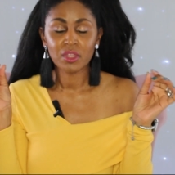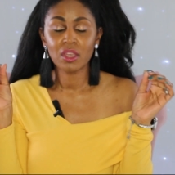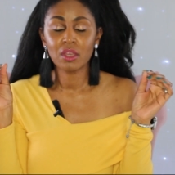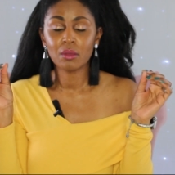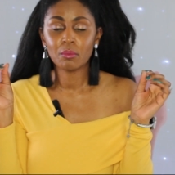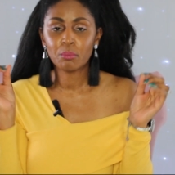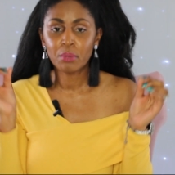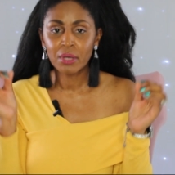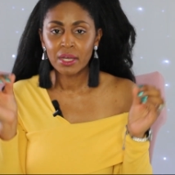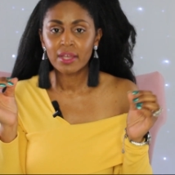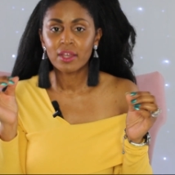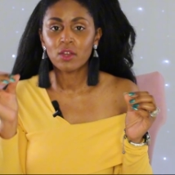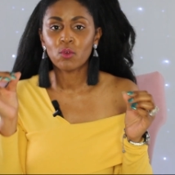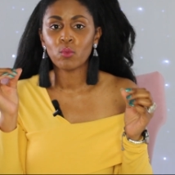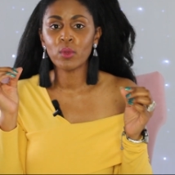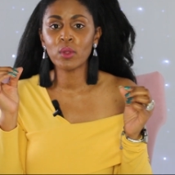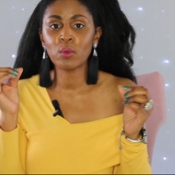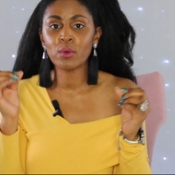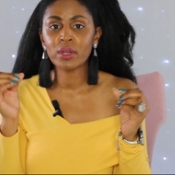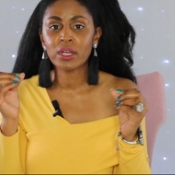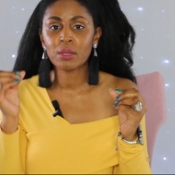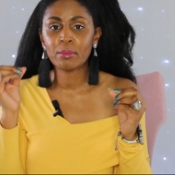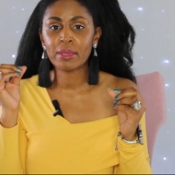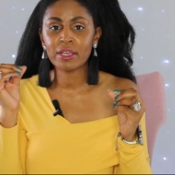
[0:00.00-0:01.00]
But we
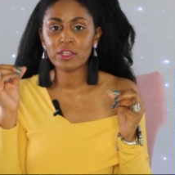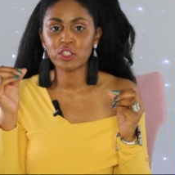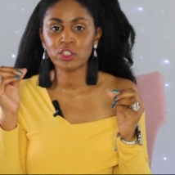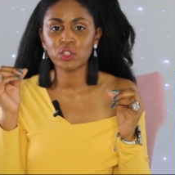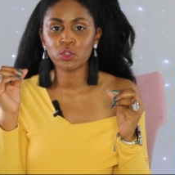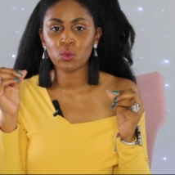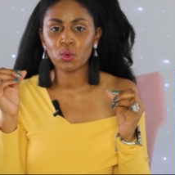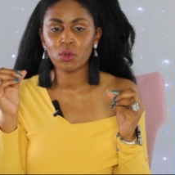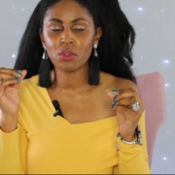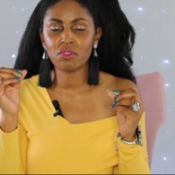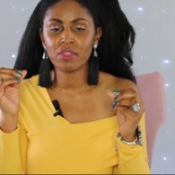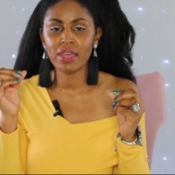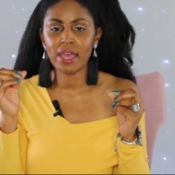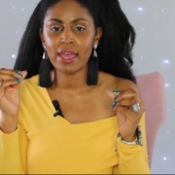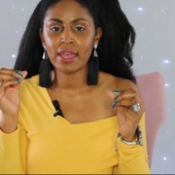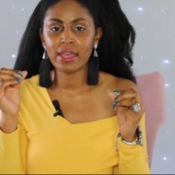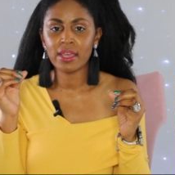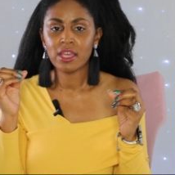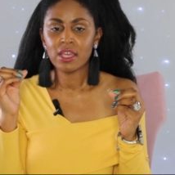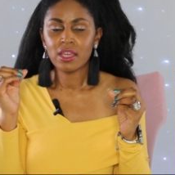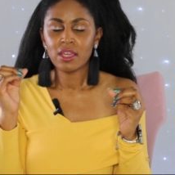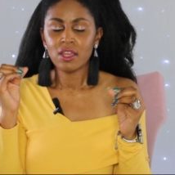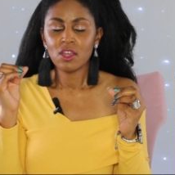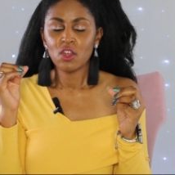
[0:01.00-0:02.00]
want to make sure that
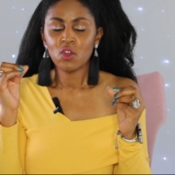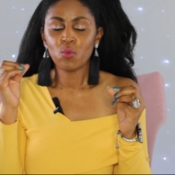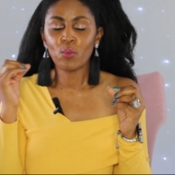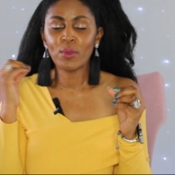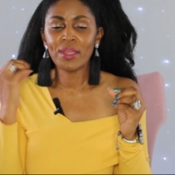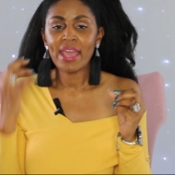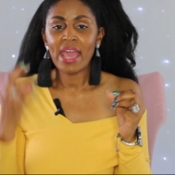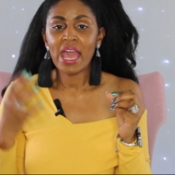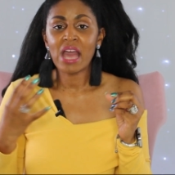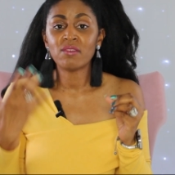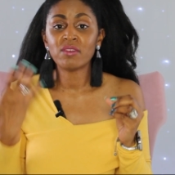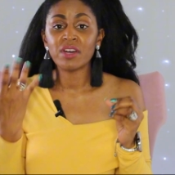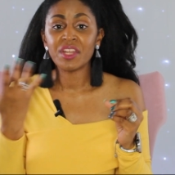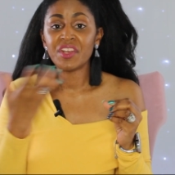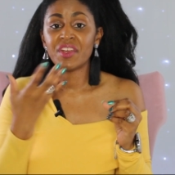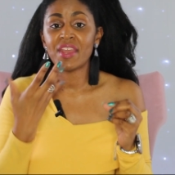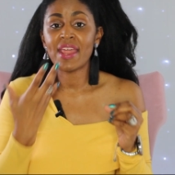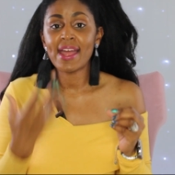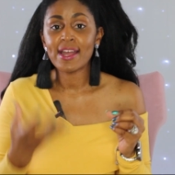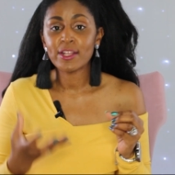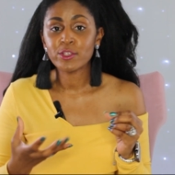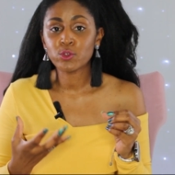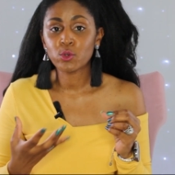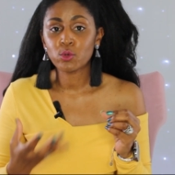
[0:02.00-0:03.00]
we have a
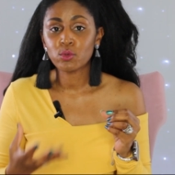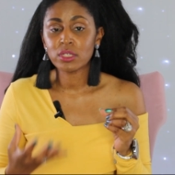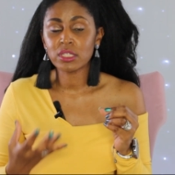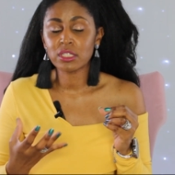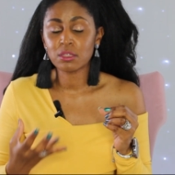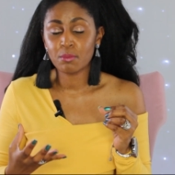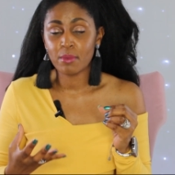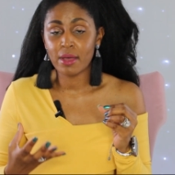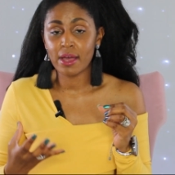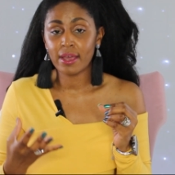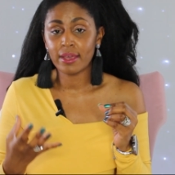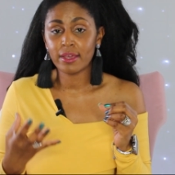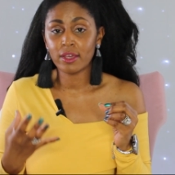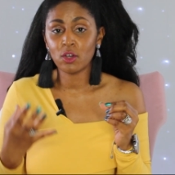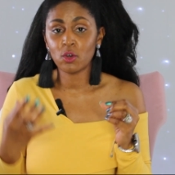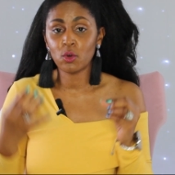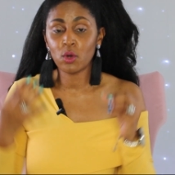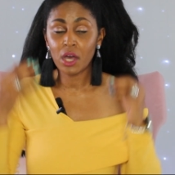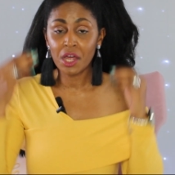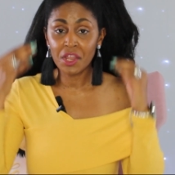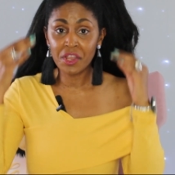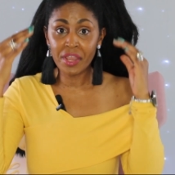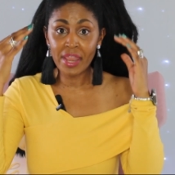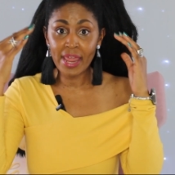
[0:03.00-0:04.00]
natural smile,
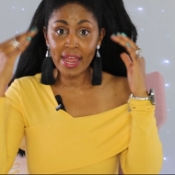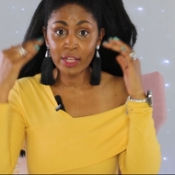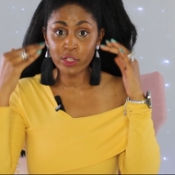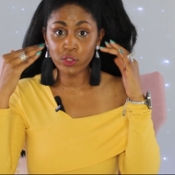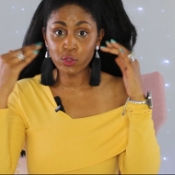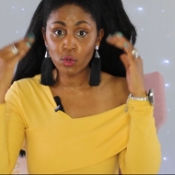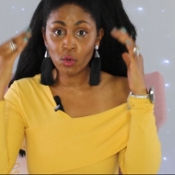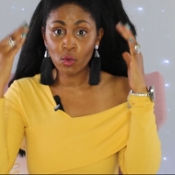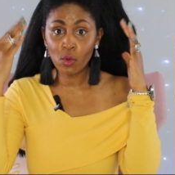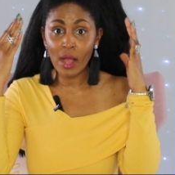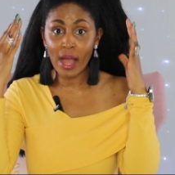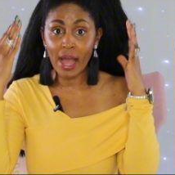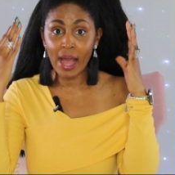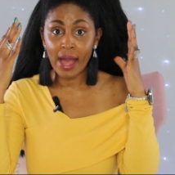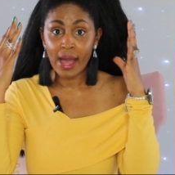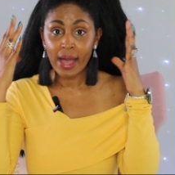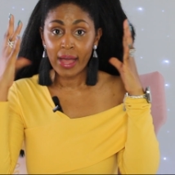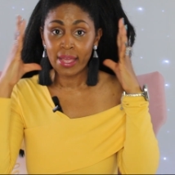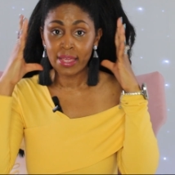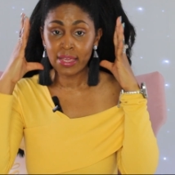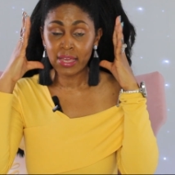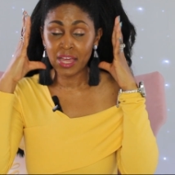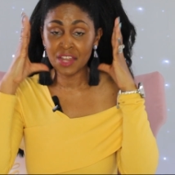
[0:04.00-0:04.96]
a natural eye,